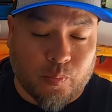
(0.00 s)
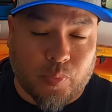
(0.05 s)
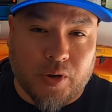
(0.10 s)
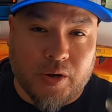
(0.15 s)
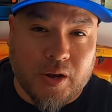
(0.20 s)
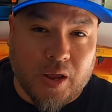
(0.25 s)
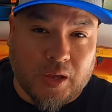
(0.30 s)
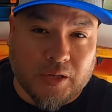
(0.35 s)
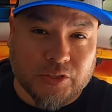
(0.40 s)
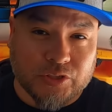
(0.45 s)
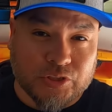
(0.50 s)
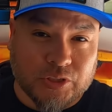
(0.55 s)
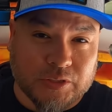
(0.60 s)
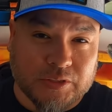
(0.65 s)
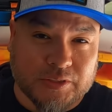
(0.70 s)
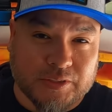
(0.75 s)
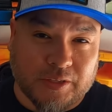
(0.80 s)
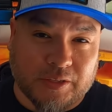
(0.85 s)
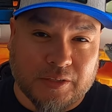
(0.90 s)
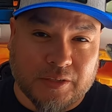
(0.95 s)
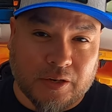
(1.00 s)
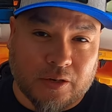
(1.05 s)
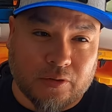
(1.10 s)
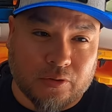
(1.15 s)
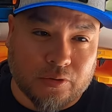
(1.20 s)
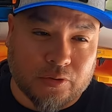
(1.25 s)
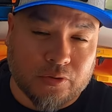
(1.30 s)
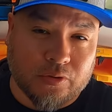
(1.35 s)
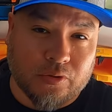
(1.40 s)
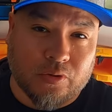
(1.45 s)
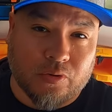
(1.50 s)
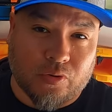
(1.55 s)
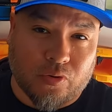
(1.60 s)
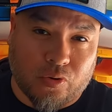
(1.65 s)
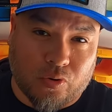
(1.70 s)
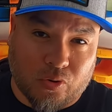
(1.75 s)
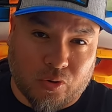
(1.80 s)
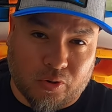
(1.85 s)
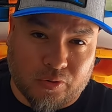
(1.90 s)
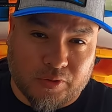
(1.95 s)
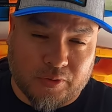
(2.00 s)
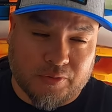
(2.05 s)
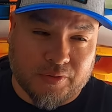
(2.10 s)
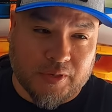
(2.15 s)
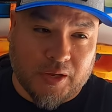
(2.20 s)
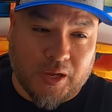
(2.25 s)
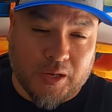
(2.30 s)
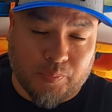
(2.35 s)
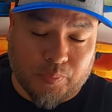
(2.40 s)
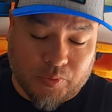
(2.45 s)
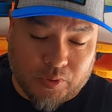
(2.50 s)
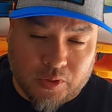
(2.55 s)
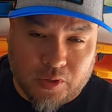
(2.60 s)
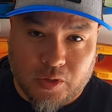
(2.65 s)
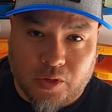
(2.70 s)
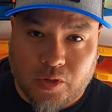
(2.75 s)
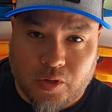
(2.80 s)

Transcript: but not just the color or the type,